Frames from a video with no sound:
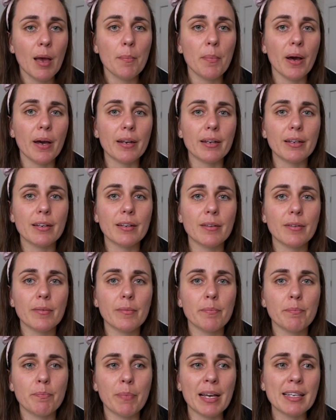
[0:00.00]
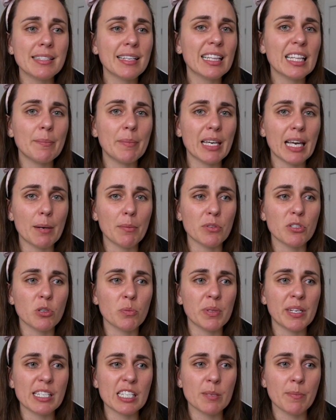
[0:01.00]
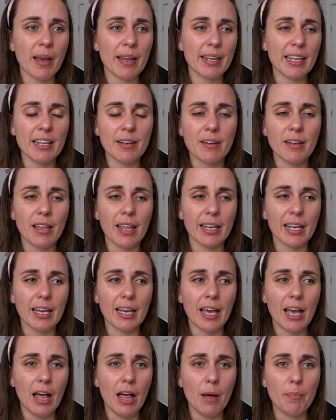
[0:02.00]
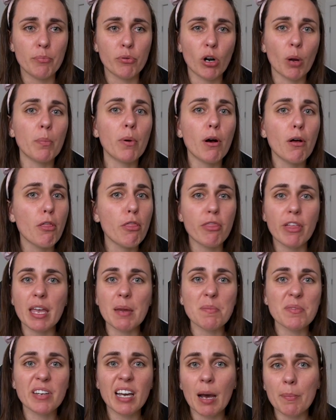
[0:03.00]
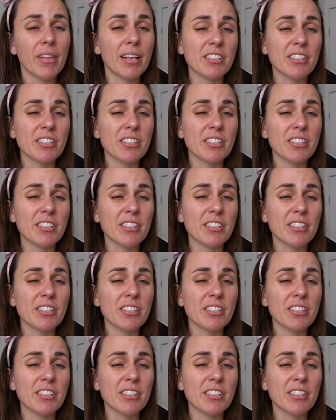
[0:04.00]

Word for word: But basically being able to participate in like a proper themed cup.